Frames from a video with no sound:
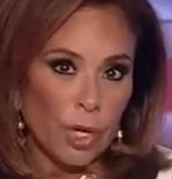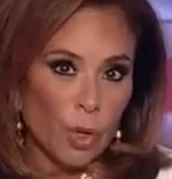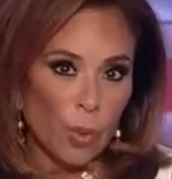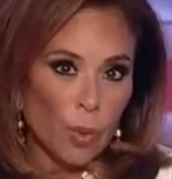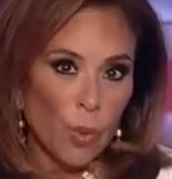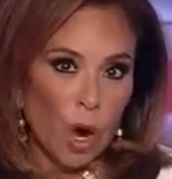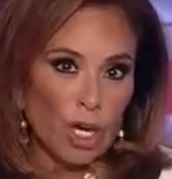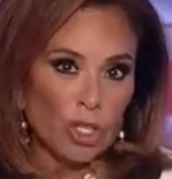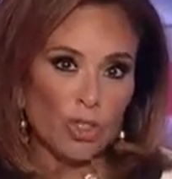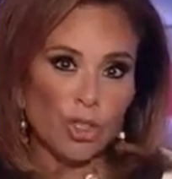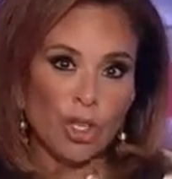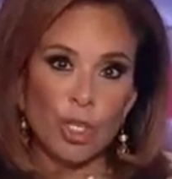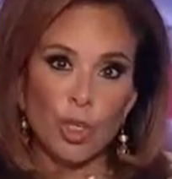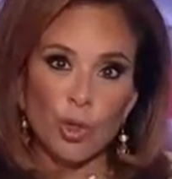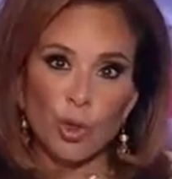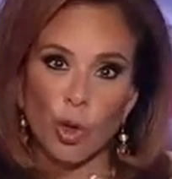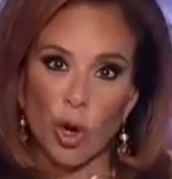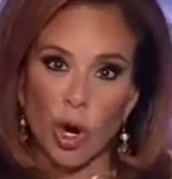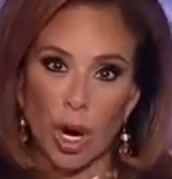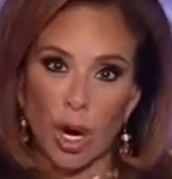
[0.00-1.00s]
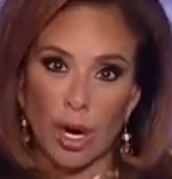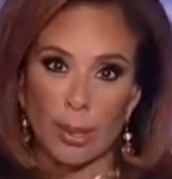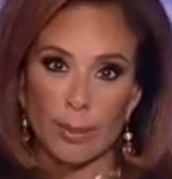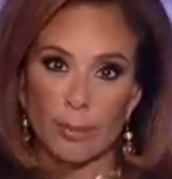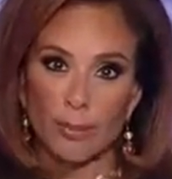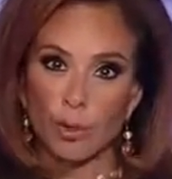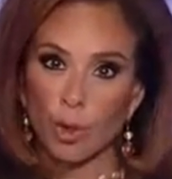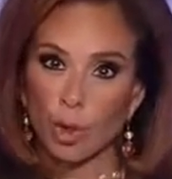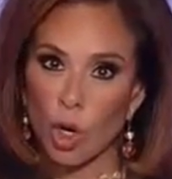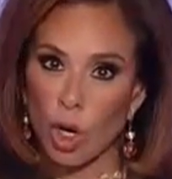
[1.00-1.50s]
watching
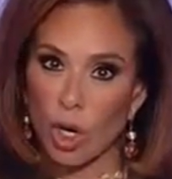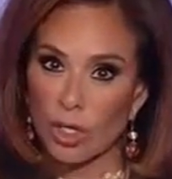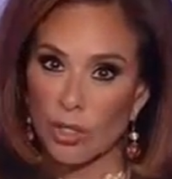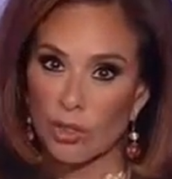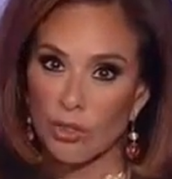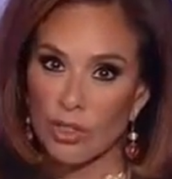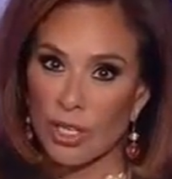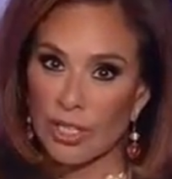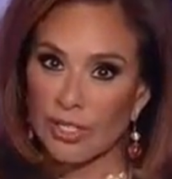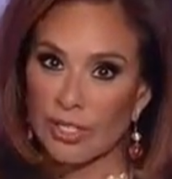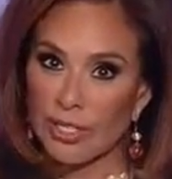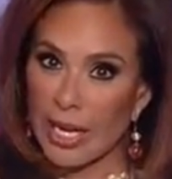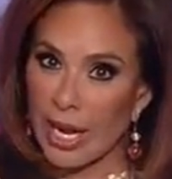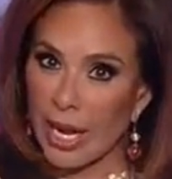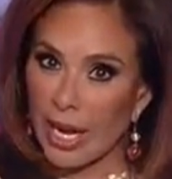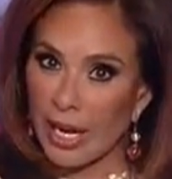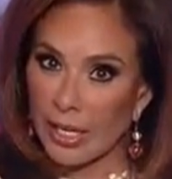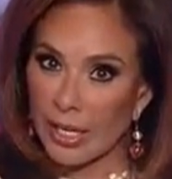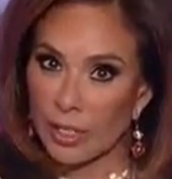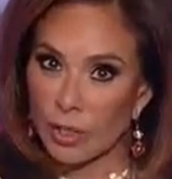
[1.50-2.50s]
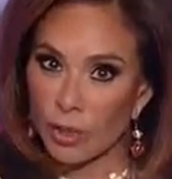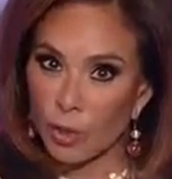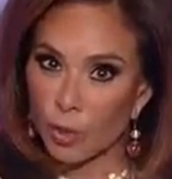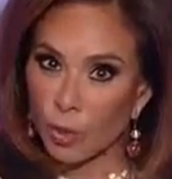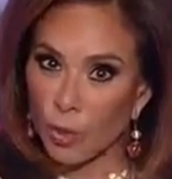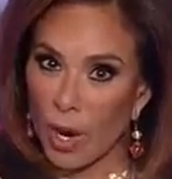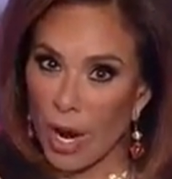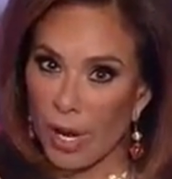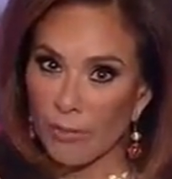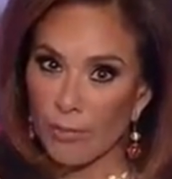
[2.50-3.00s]
crime, drugs, and gangs
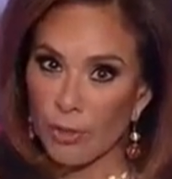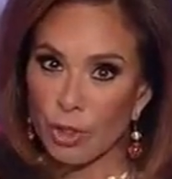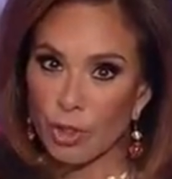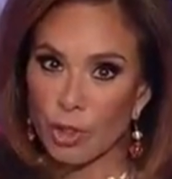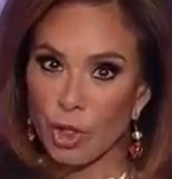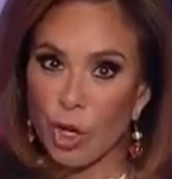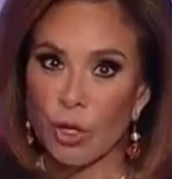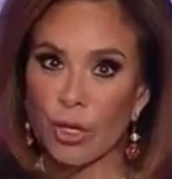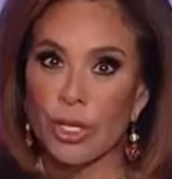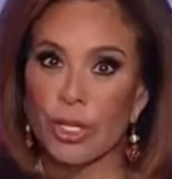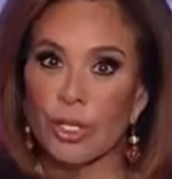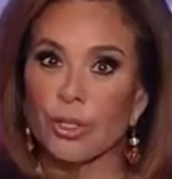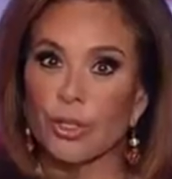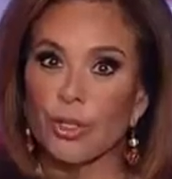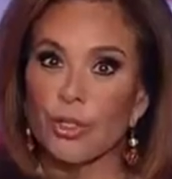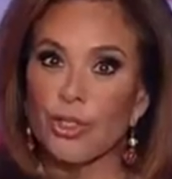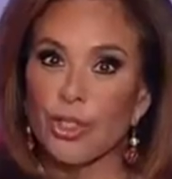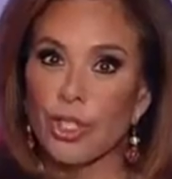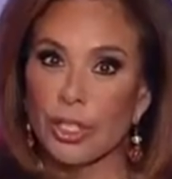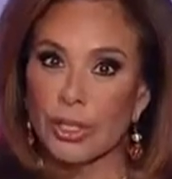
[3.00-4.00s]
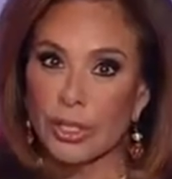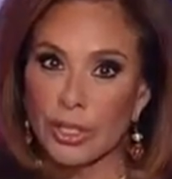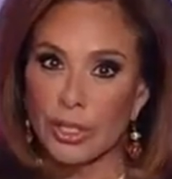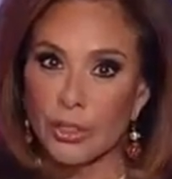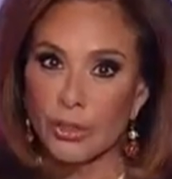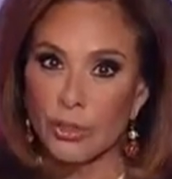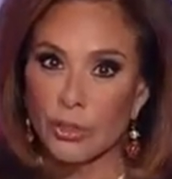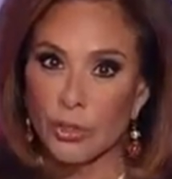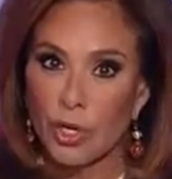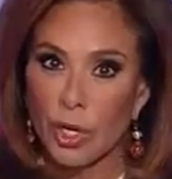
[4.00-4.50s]
ravage our inner
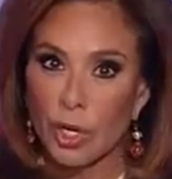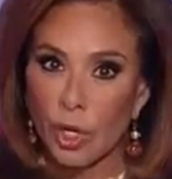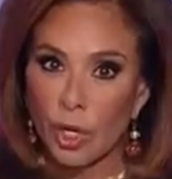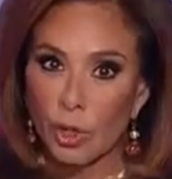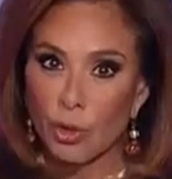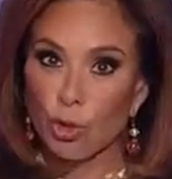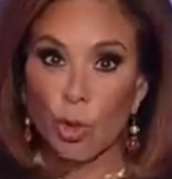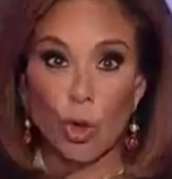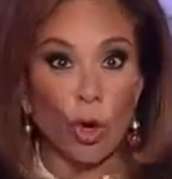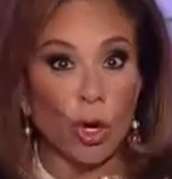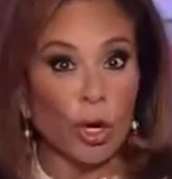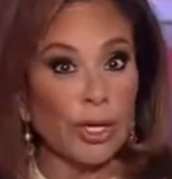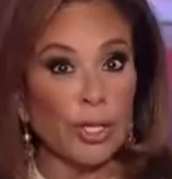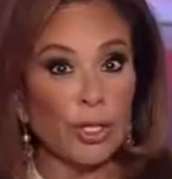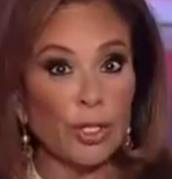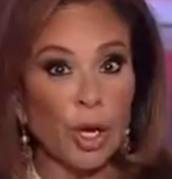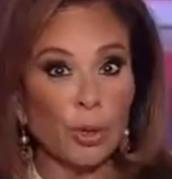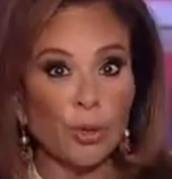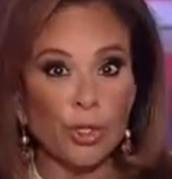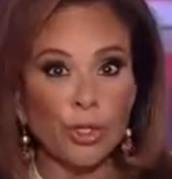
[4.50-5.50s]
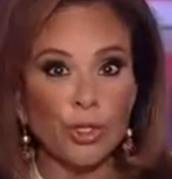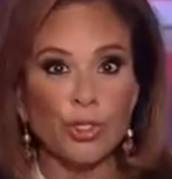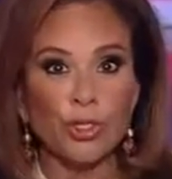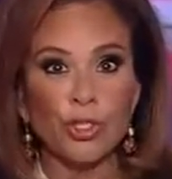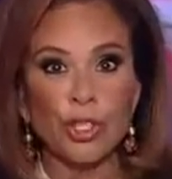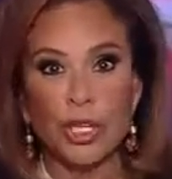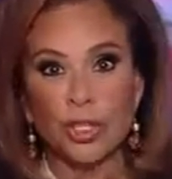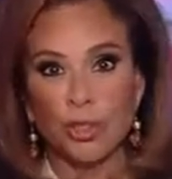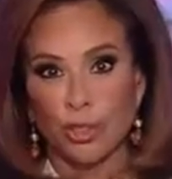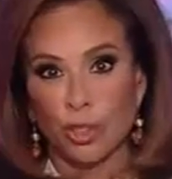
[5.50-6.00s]
cities, drawing no
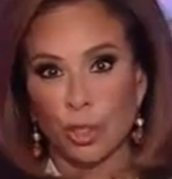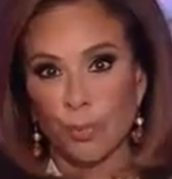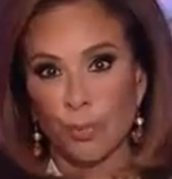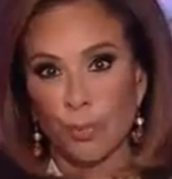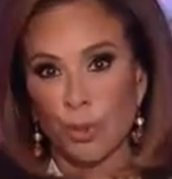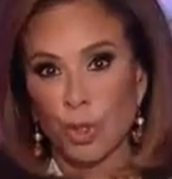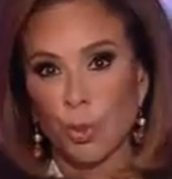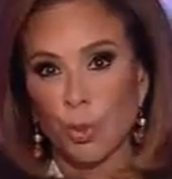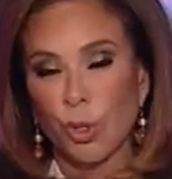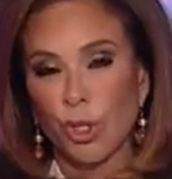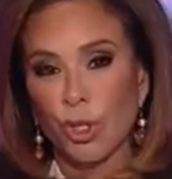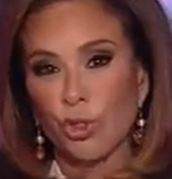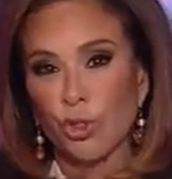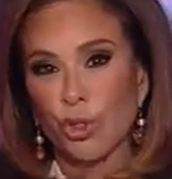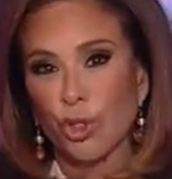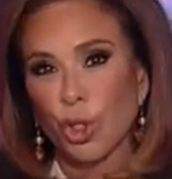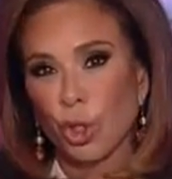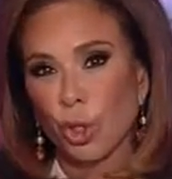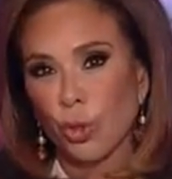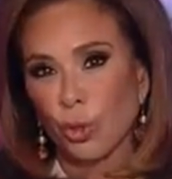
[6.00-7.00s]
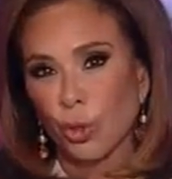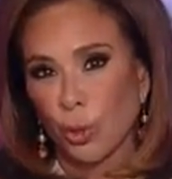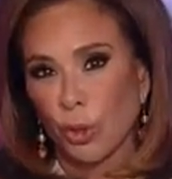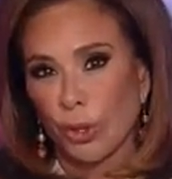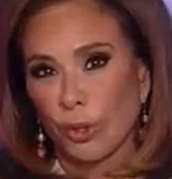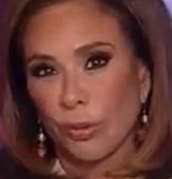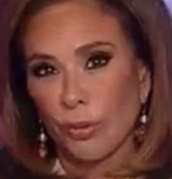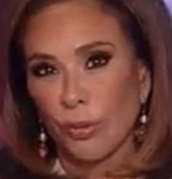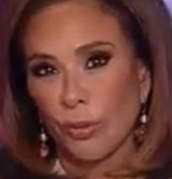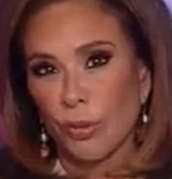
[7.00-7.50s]
distinction between
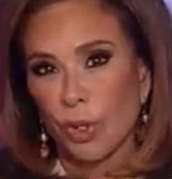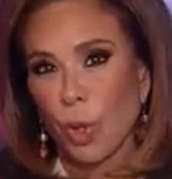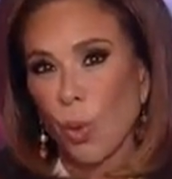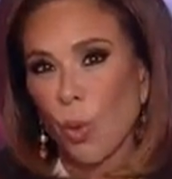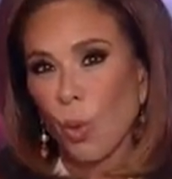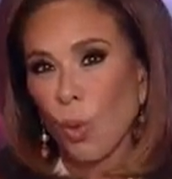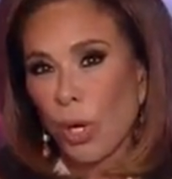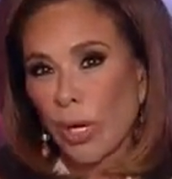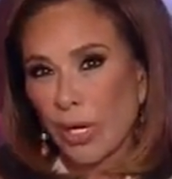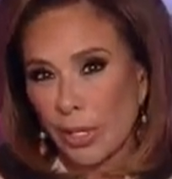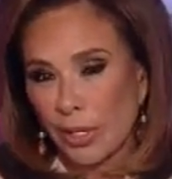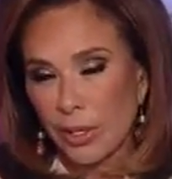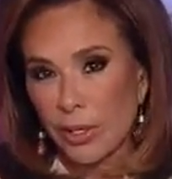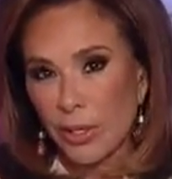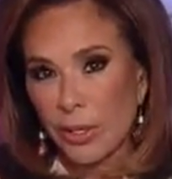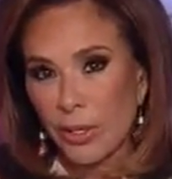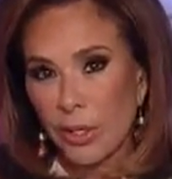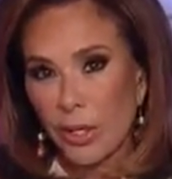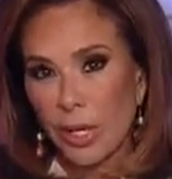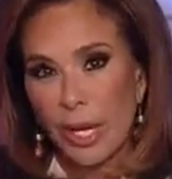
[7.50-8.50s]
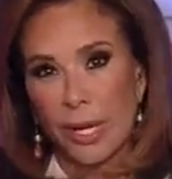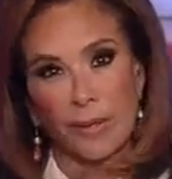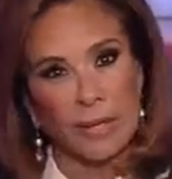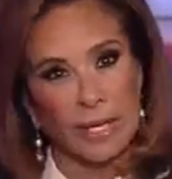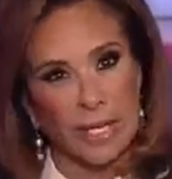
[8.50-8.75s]
children, the weak, and the